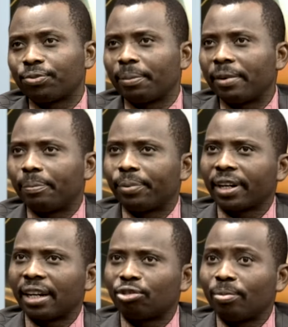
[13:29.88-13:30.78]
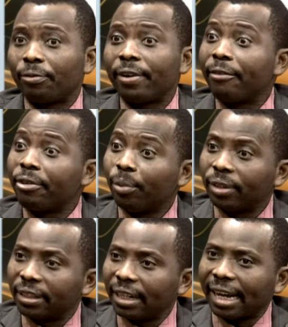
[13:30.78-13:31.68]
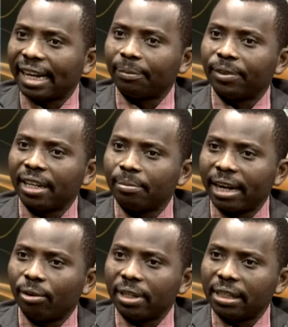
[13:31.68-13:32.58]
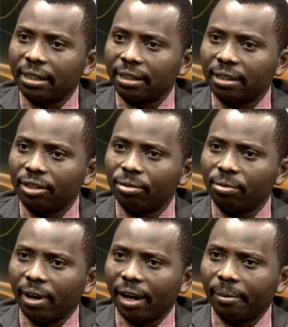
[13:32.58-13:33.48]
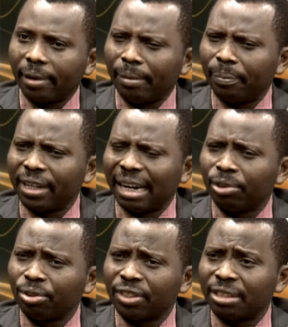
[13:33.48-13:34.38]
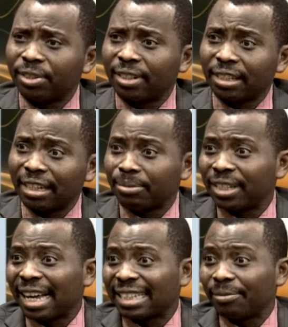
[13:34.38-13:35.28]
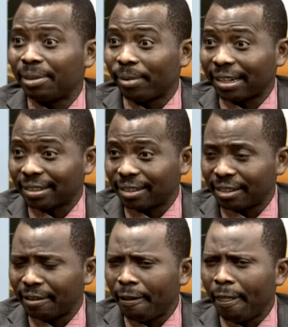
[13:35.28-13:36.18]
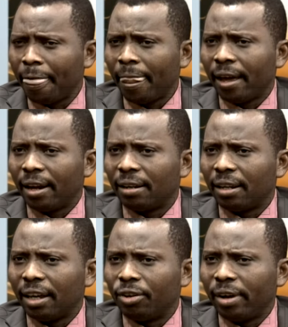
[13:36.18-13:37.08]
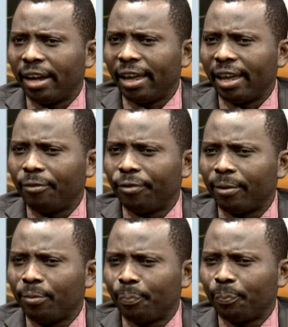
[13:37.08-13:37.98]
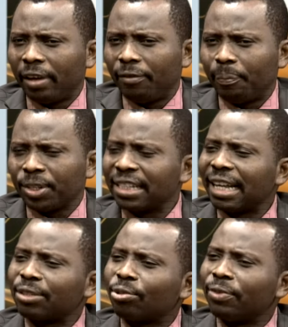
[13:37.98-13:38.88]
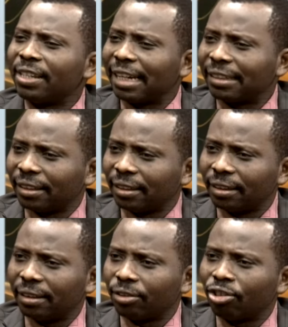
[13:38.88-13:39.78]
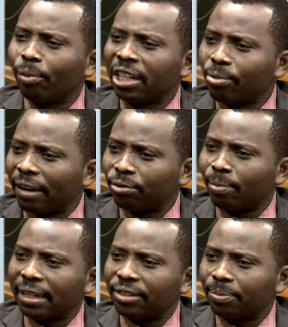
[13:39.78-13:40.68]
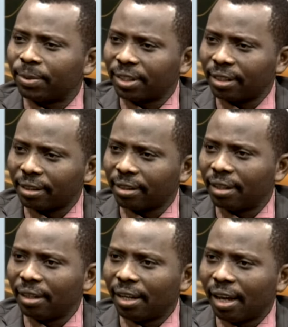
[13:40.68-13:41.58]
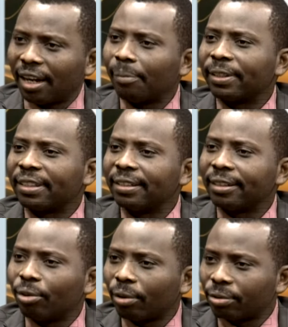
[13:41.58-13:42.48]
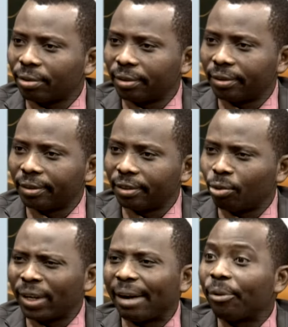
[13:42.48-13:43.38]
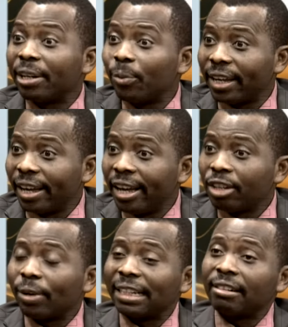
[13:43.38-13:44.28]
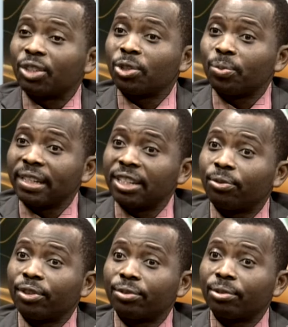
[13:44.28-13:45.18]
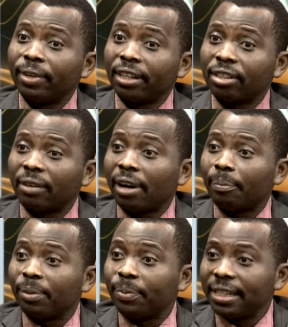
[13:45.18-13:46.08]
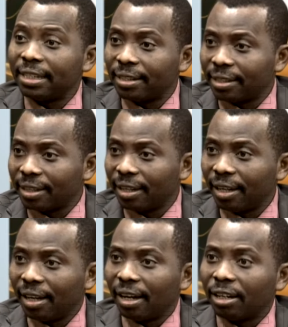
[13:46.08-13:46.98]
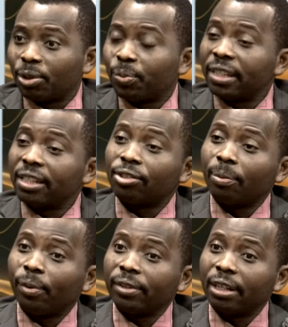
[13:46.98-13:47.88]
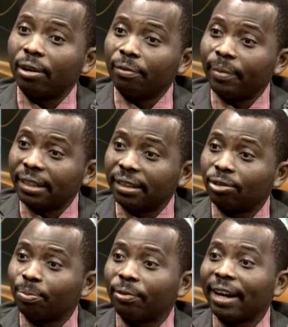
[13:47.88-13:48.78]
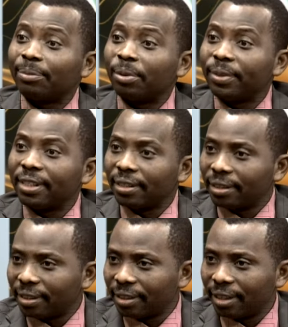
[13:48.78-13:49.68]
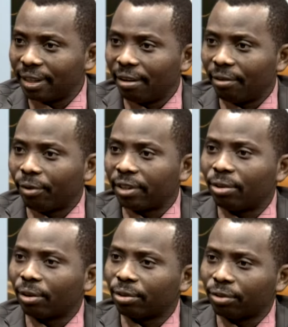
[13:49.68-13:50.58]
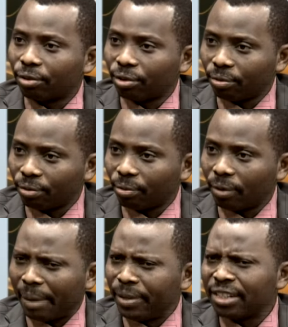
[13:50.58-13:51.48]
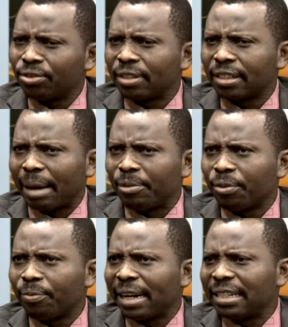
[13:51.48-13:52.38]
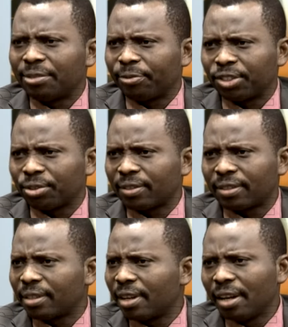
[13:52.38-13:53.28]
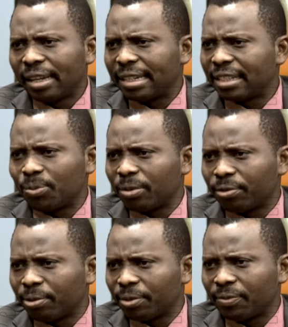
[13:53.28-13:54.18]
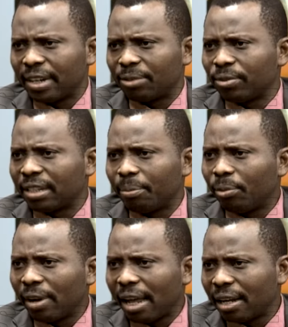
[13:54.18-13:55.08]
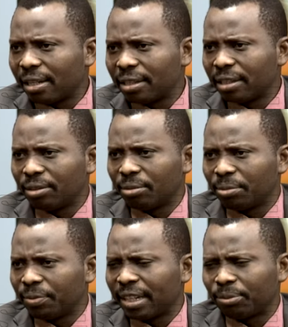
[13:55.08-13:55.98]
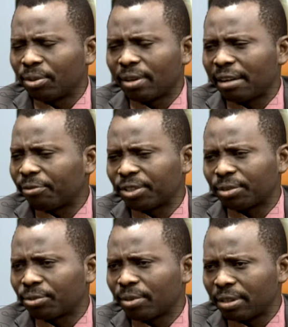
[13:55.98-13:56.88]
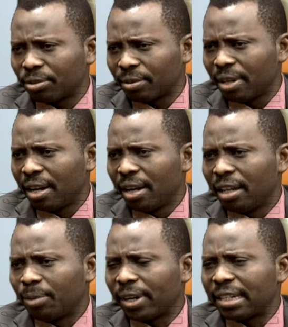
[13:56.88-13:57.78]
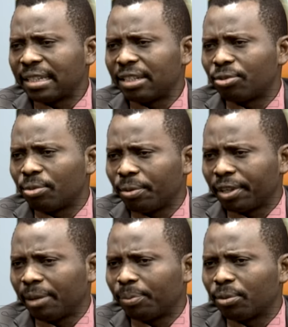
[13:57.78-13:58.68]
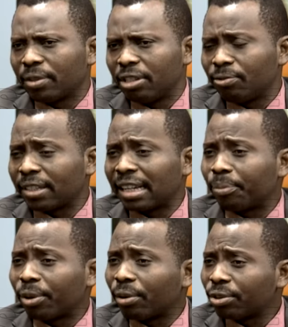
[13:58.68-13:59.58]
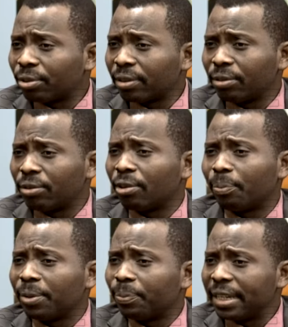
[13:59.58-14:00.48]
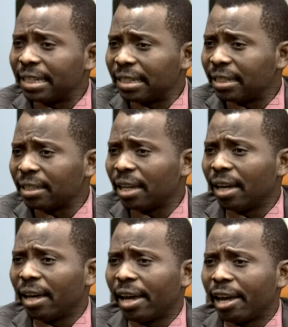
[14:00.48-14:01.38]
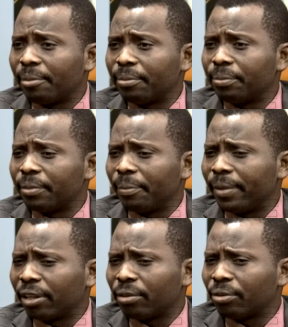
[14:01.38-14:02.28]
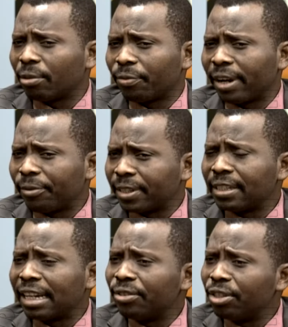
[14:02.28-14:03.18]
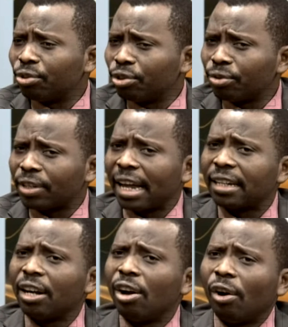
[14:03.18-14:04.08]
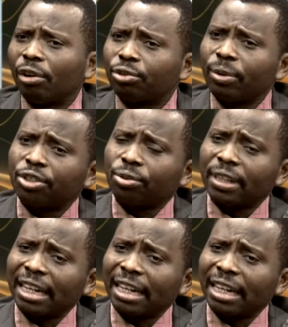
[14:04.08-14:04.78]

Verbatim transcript: for a pregnant woman, for everybody. Like I keep telling my colleagues, you know, I'm, I'm happy that I'm not just a researcher, I'm still actively practicing. You know, if a, if a patient has COVID nineteen, somebody will have to manage the patient, and that person is a doctor. So we can run away. So I think the responsibility is for us to make use of our P P Es. The responsibility is upon the government to provide the P P Es for the doctors to use. I mean, this is not, I mean, we've managed infectious cases before. We've dealt with Ebola, you know, we've dealt with other infectious conditions. The important thing is to keep to the universal precaution, use your P P Es, Um, and make use of everything that you need to use, and also ensure